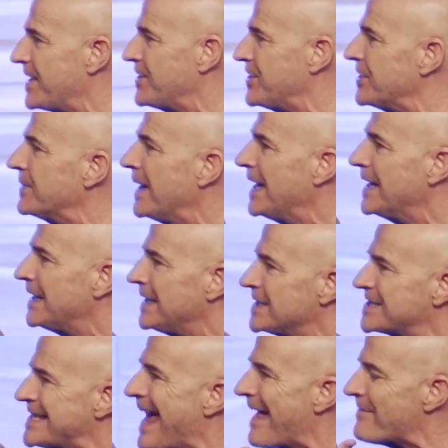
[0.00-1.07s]
in you
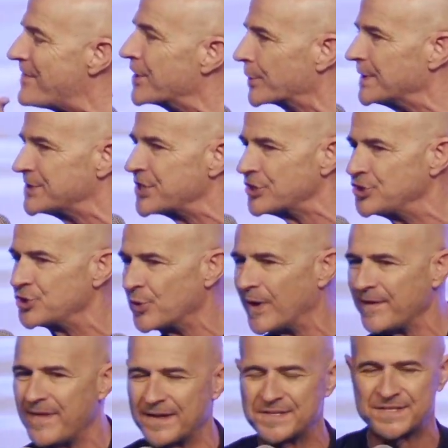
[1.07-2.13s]
is that there is a
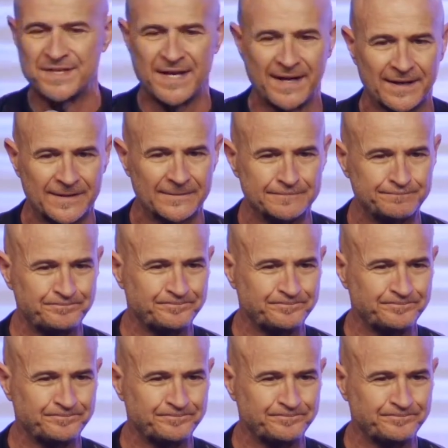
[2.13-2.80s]
joy that's there.